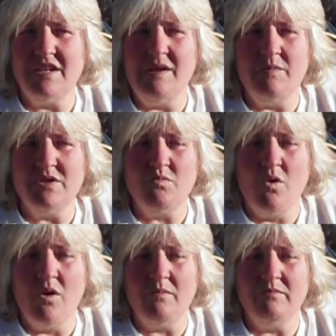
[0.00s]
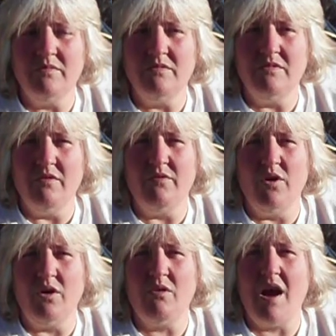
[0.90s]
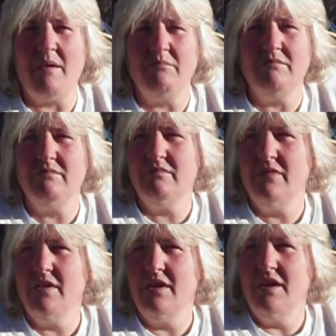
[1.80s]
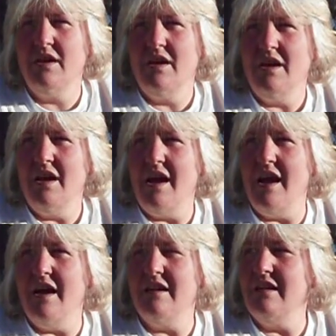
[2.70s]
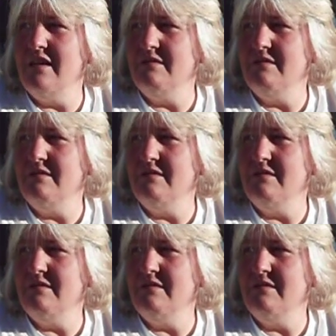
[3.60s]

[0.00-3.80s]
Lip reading: to keep us warm, they're full of crap. And